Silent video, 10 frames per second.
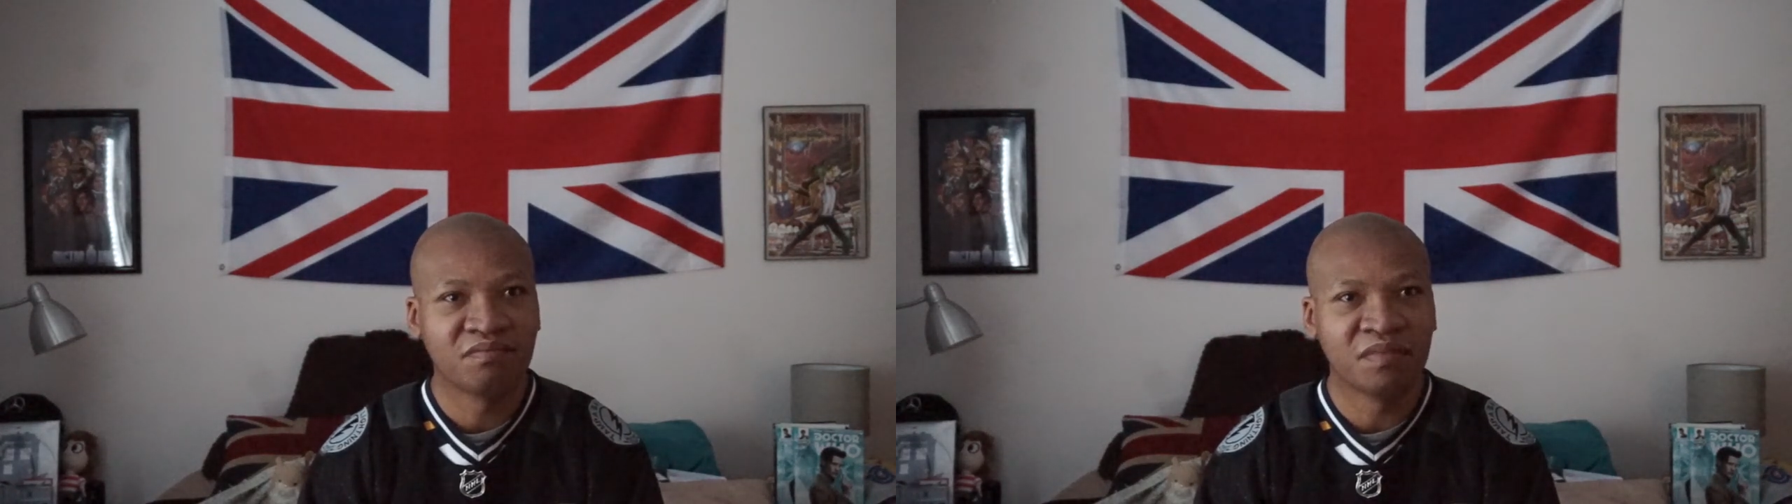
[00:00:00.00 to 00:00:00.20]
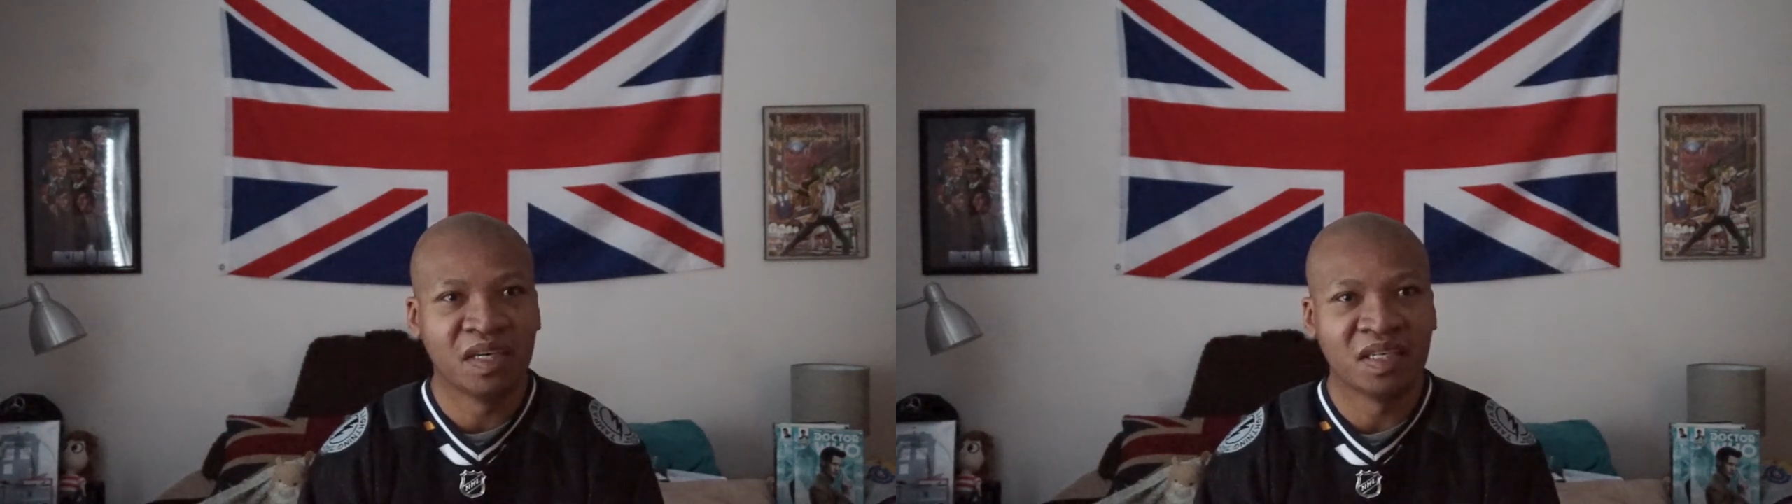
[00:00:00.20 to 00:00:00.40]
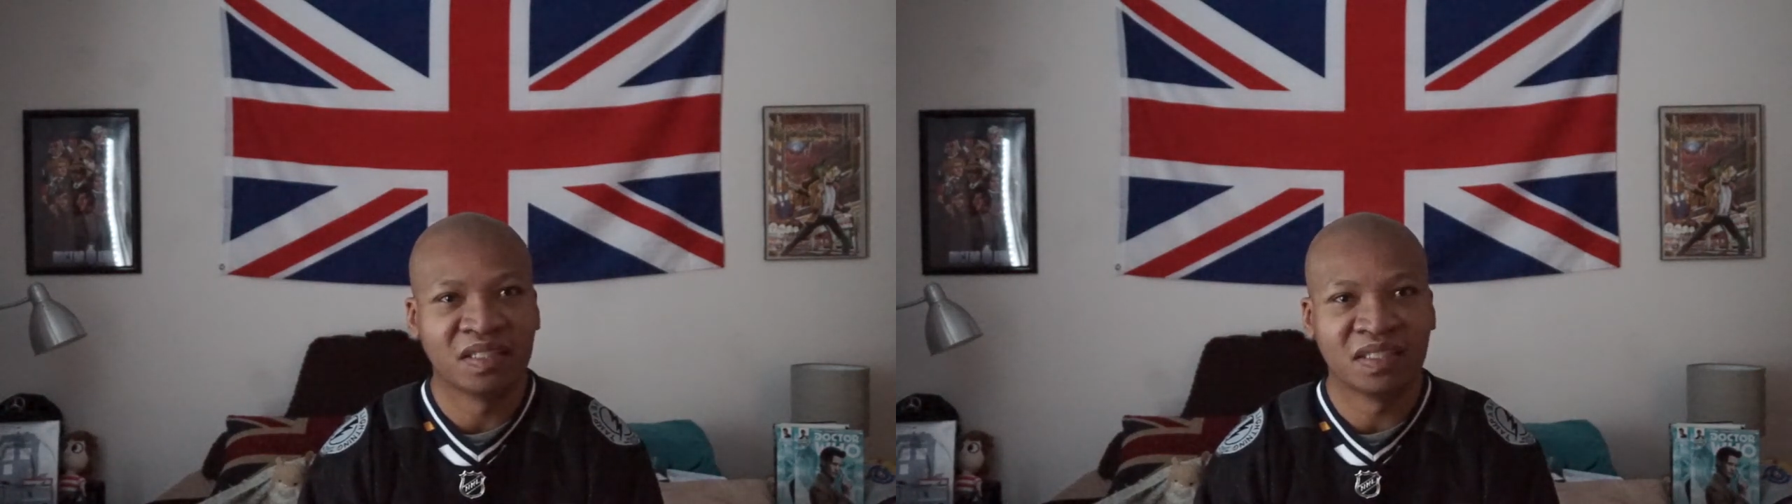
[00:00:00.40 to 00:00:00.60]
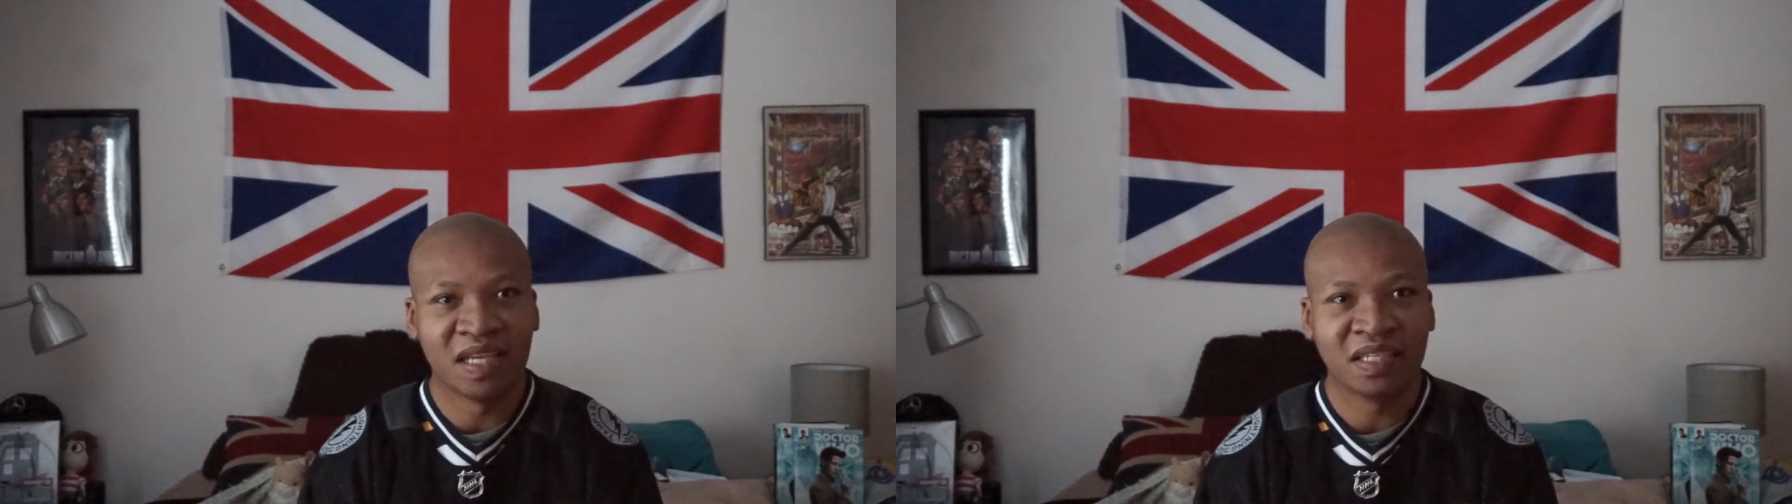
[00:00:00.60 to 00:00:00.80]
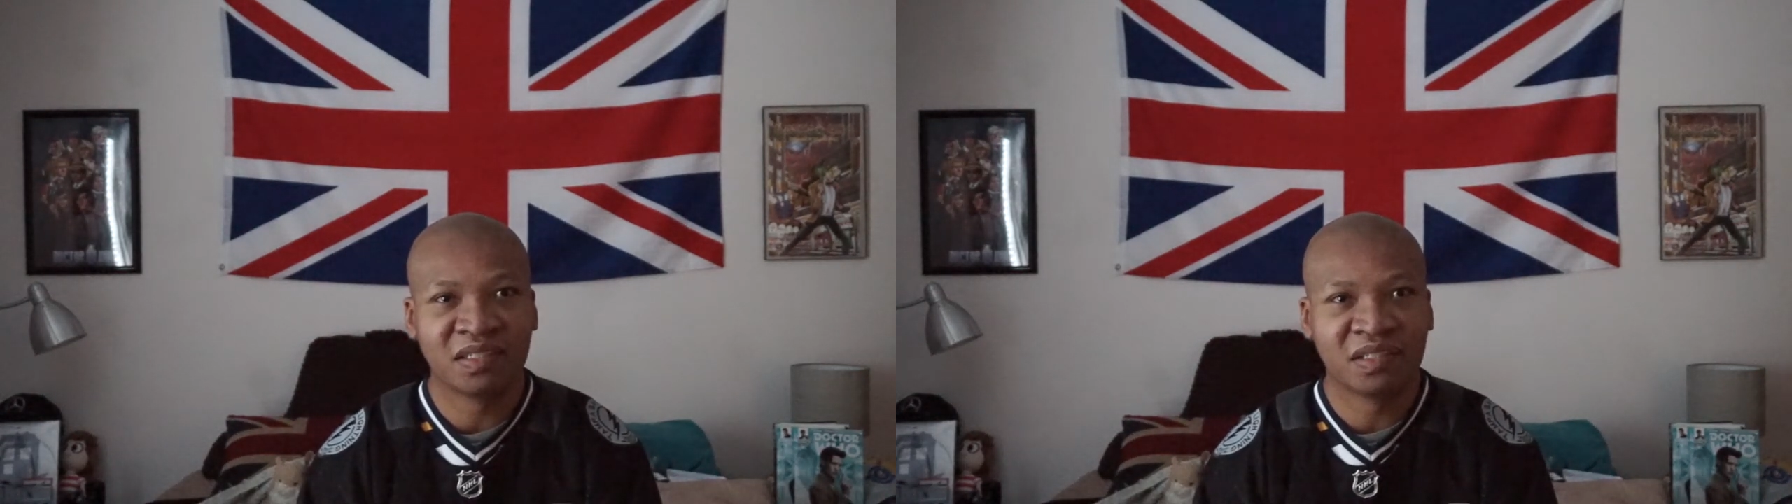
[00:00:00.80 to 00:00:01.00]
Because
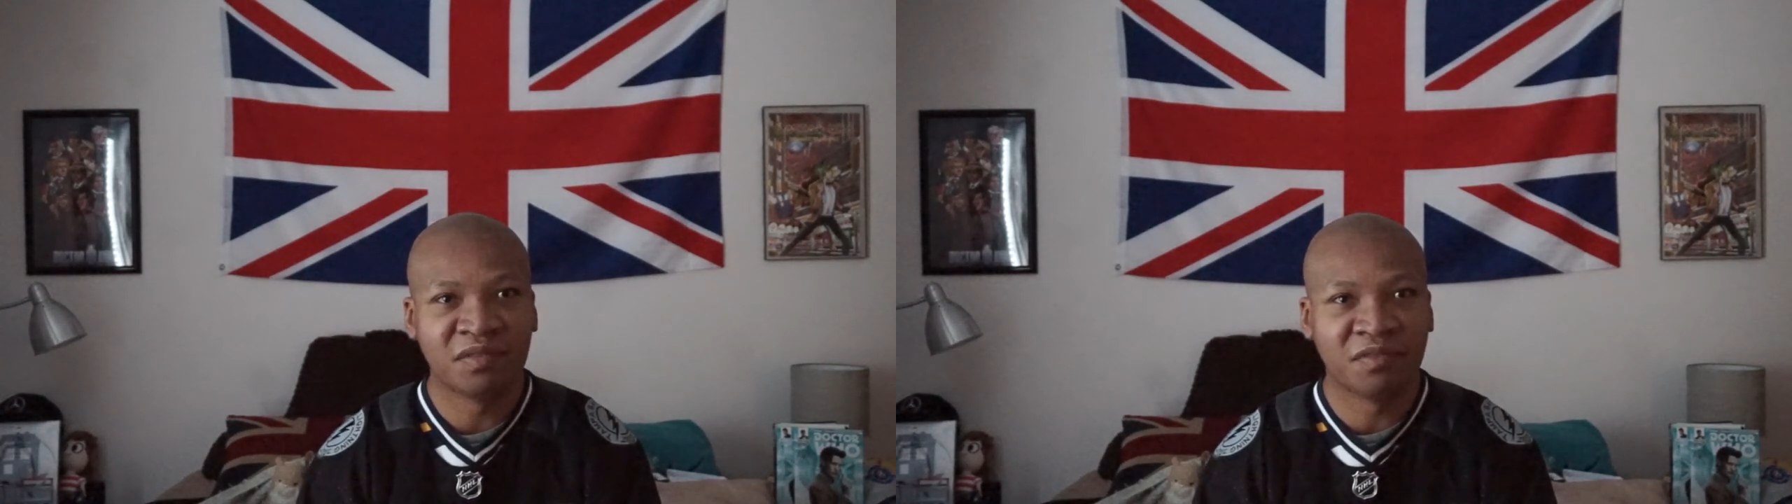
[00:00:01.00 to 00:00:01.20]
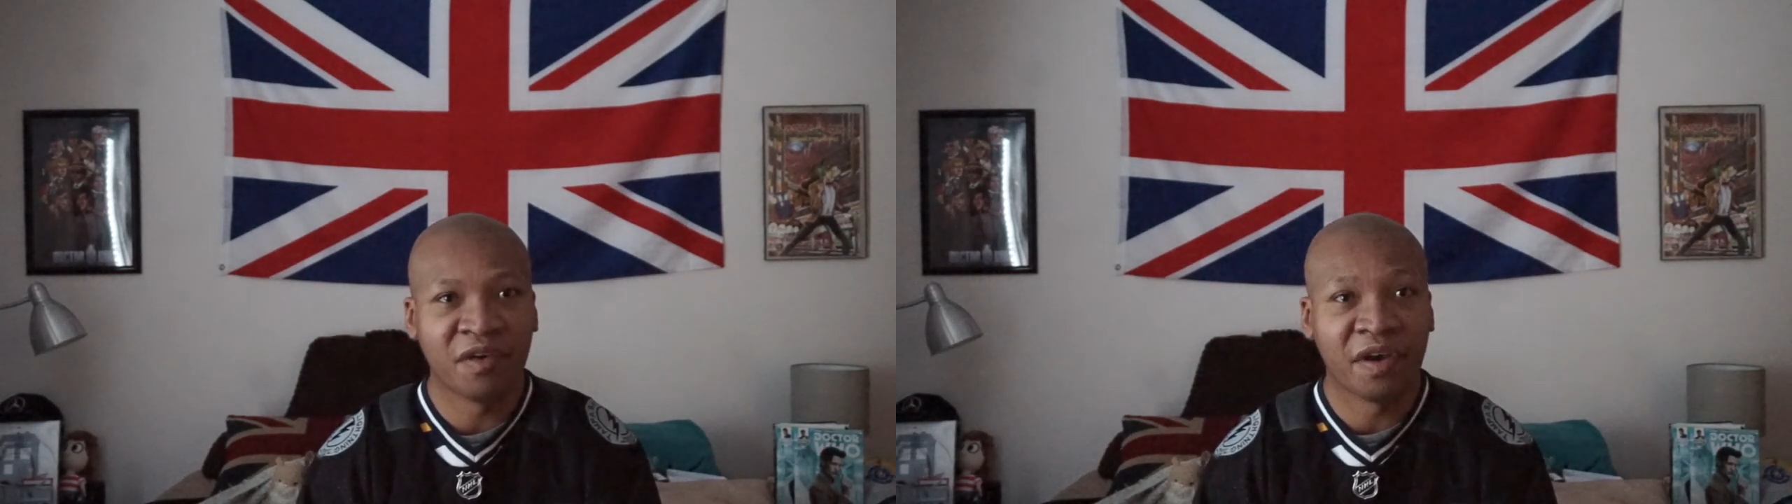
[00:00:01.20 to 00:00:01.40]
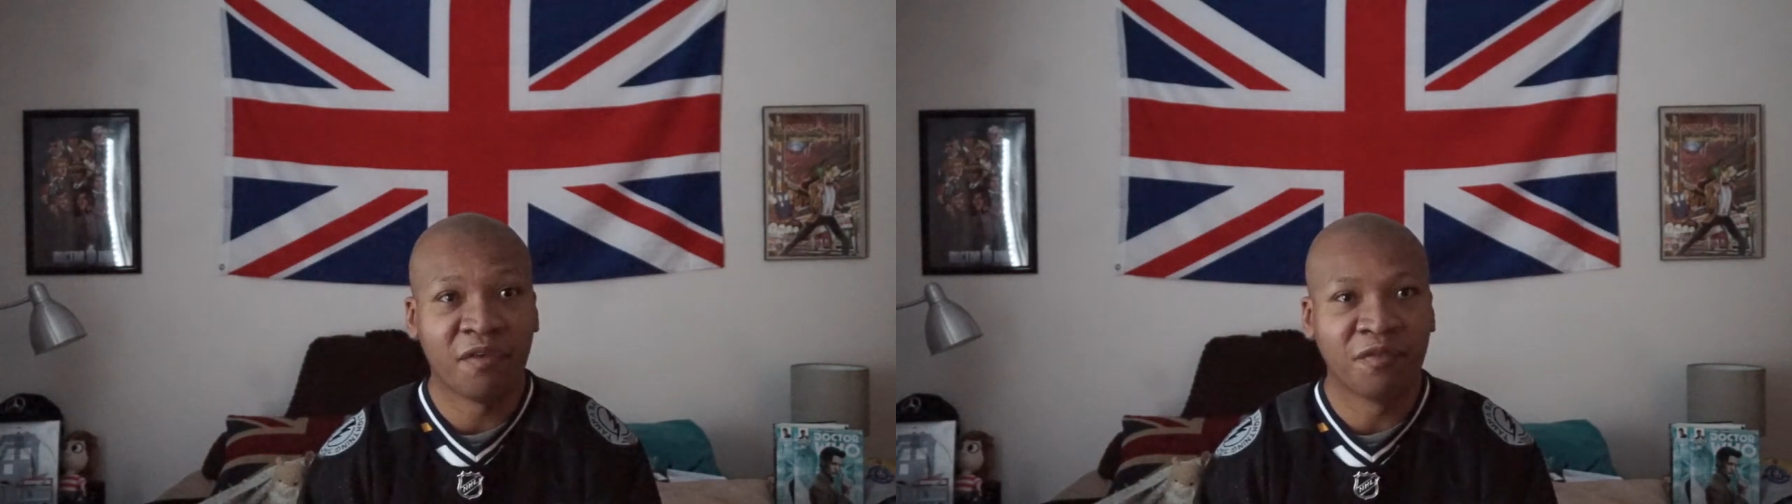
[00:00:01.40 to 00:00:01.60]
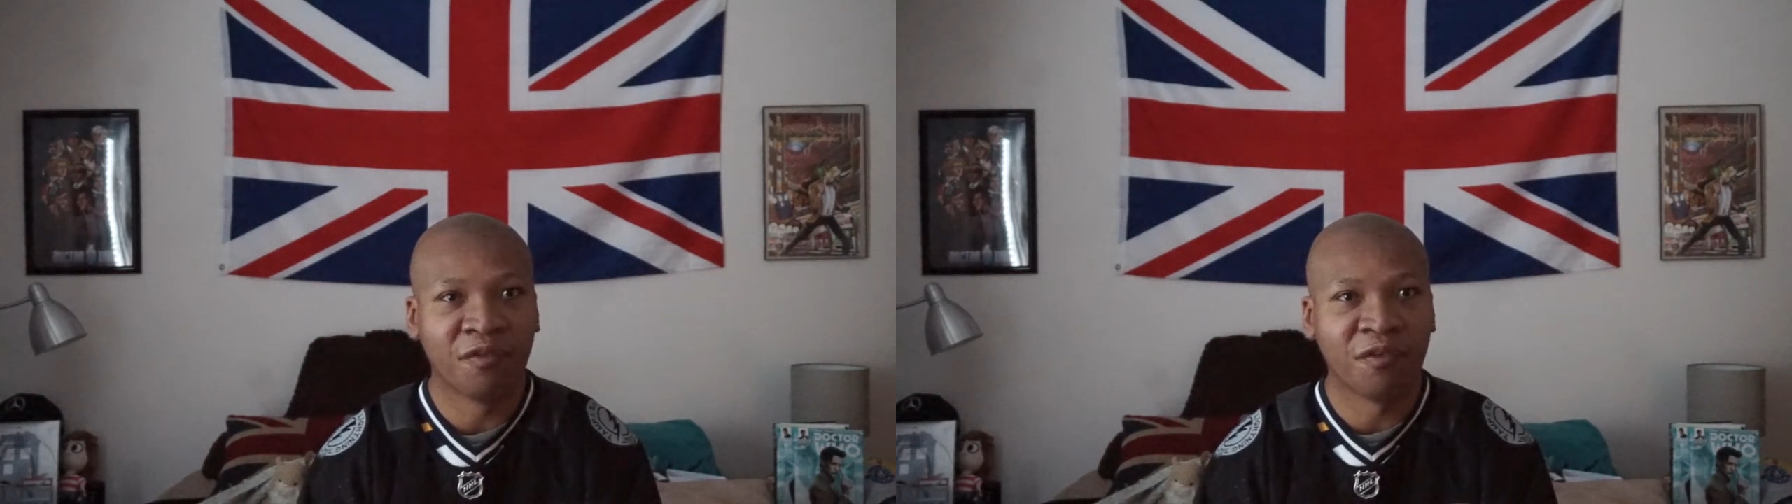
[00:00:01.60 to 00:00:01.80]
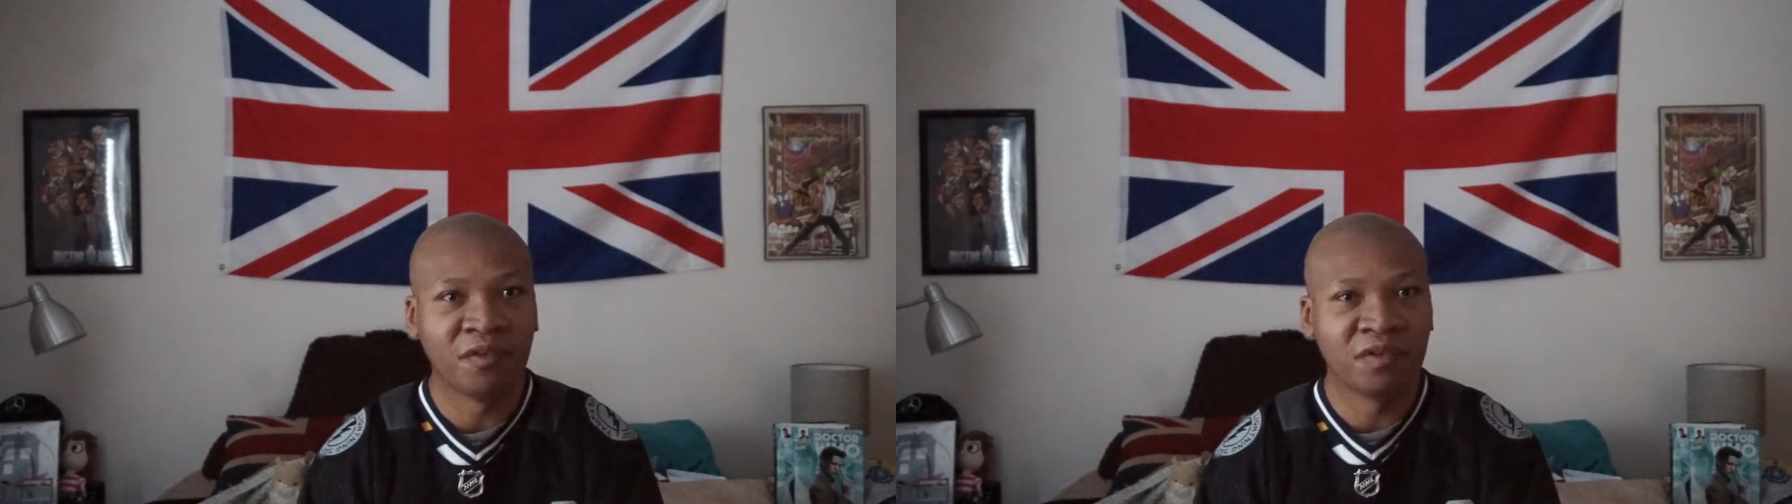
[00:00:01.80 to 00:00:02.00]
that's just very
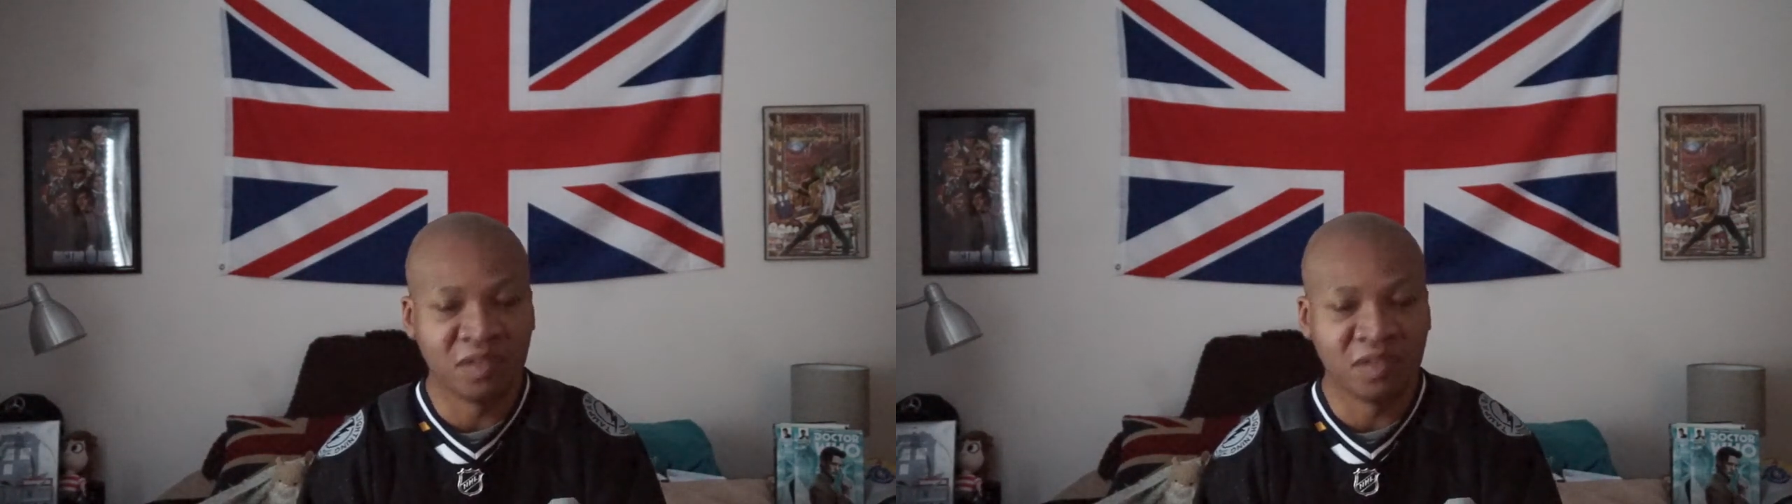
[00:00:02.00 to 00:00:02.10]
helpful.